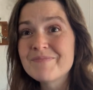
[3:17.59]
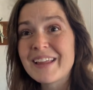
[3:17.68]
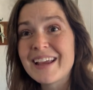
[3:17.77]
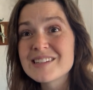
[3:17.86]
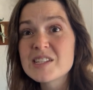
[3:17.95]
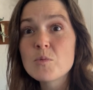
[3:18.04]

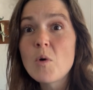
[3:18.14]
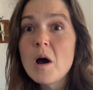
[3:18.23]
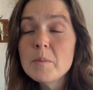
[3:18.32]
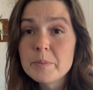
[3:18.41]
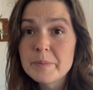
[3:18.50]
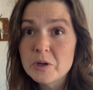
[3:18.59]
and
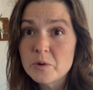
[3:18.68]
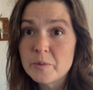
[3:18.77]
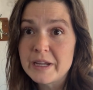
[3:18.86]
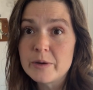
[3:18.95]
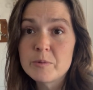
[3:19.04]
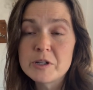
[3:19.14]
swamp
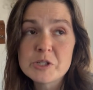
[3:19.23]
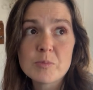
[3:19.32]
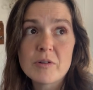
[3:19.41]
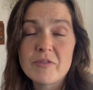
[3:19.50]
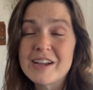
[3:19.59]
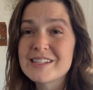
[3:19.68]
milkweed, which
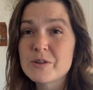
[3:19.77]
provides